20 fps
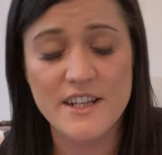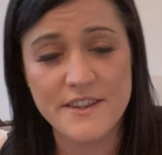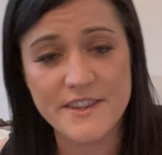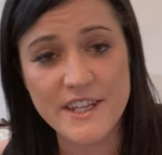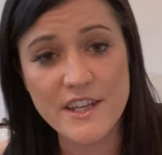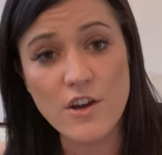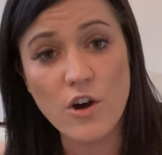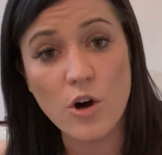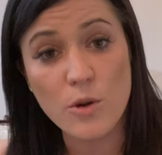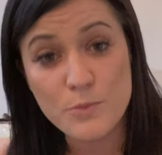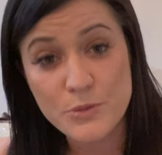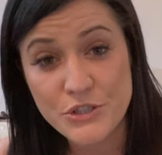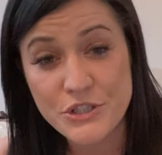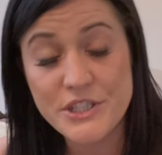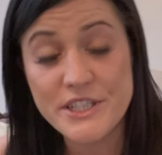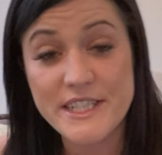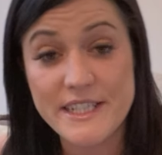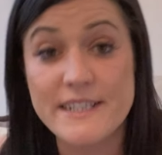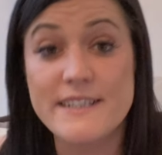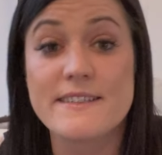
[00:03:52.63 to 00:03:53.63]
the
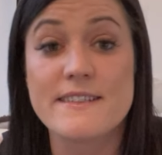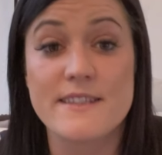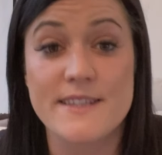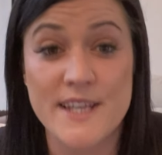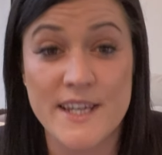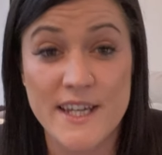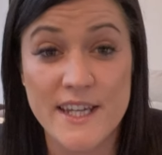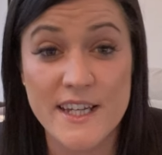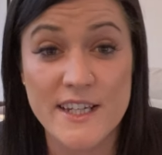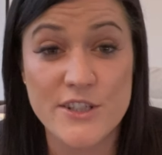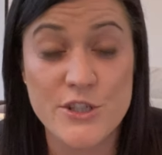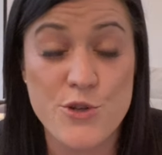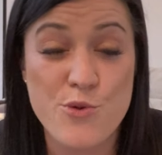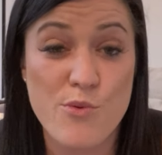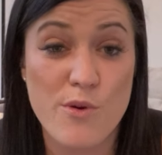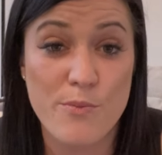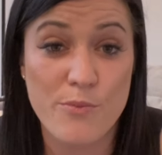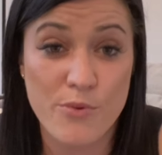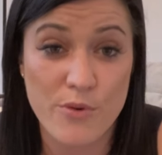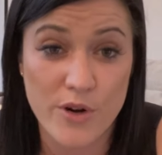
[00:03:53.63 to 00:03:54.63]
option is there
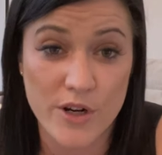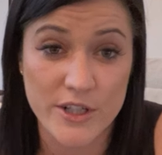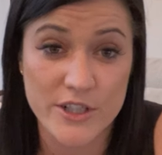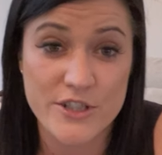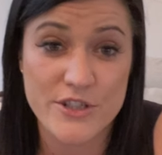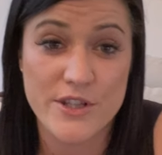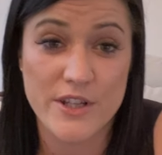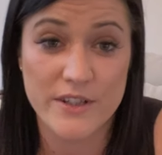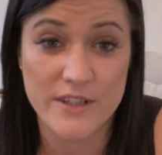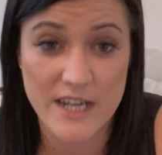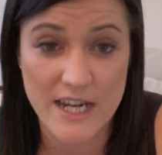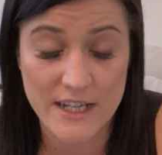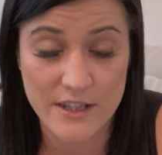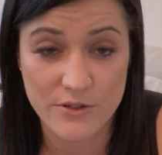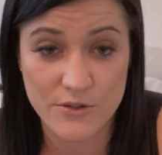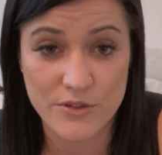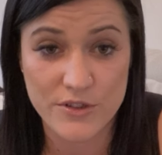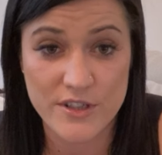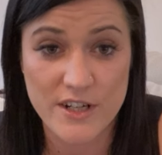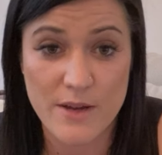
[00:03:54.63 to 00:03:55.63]
to approach the
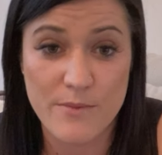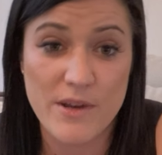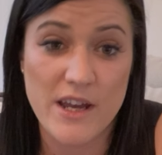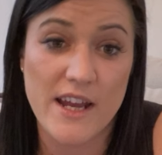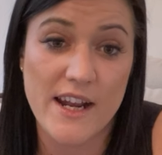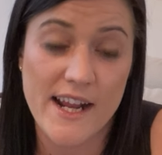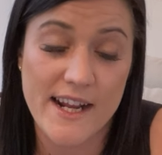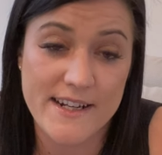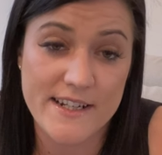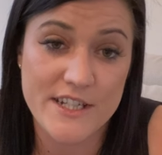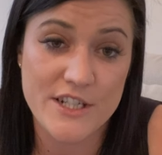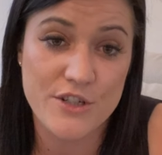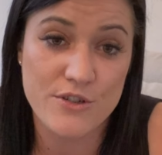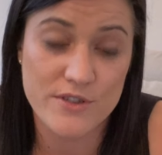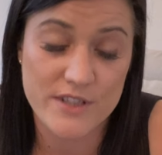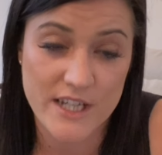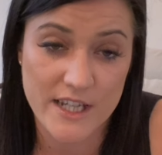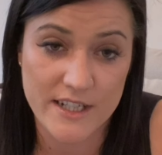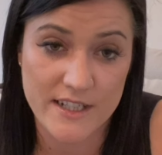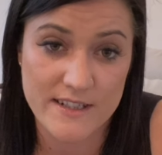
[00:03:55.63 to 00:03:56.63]
landlord about ending your
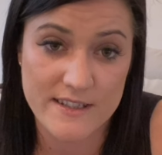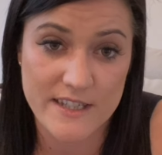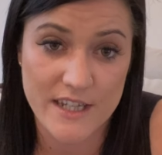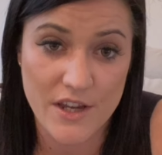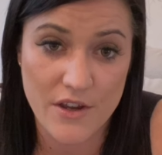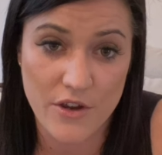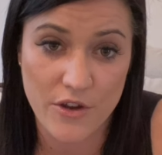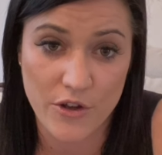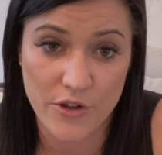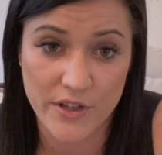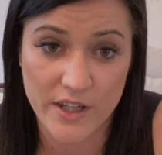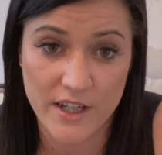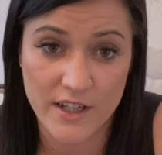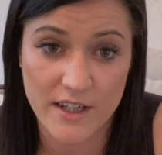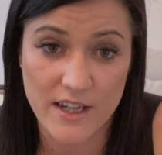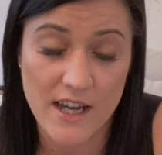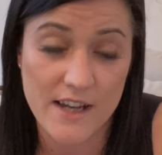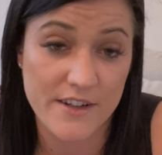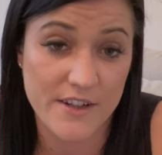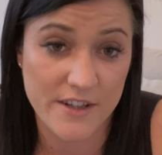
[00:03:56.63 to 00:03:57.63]
tenancy
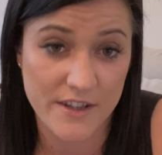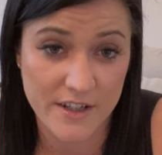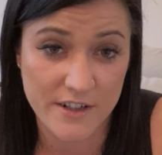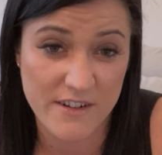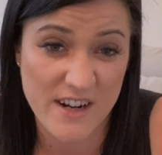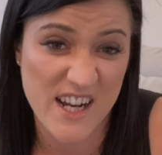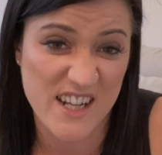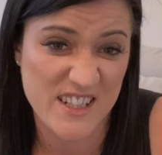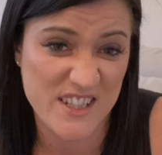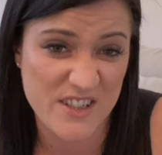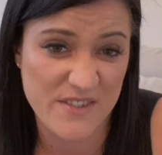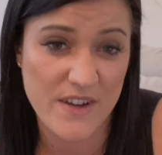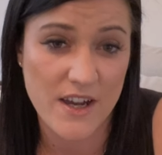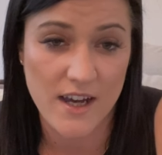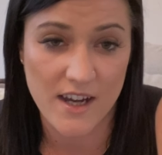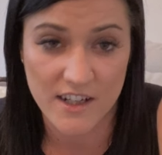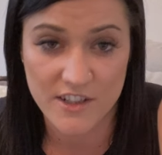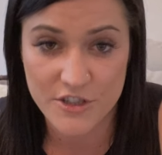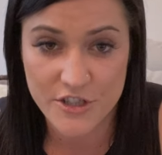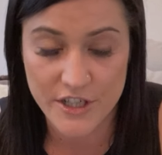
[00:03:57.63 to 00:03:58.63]
early under the grounds of
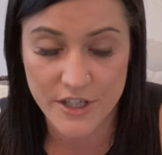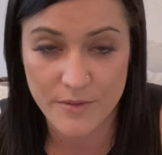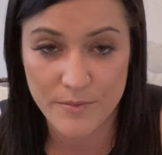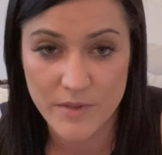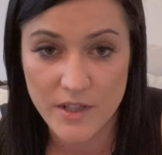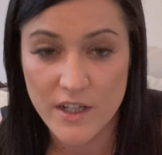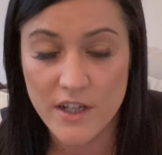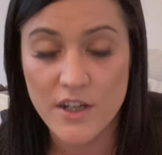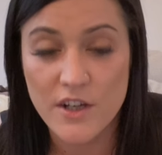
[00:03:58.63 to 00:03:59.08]
hardship.